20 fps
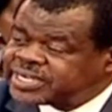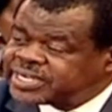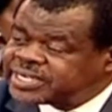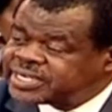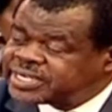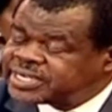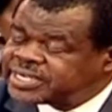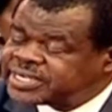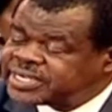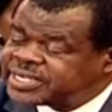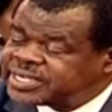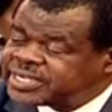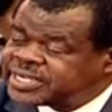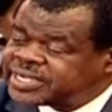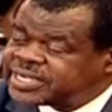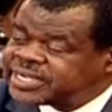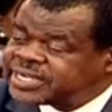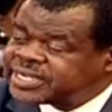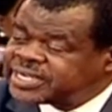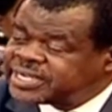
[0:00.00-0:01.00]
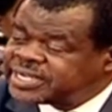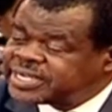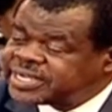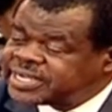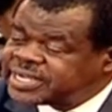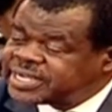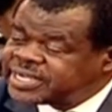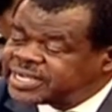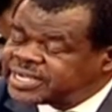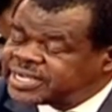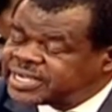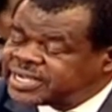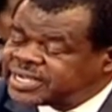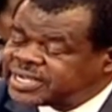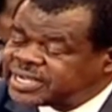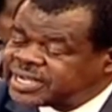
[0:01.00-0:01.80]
Nothing is said.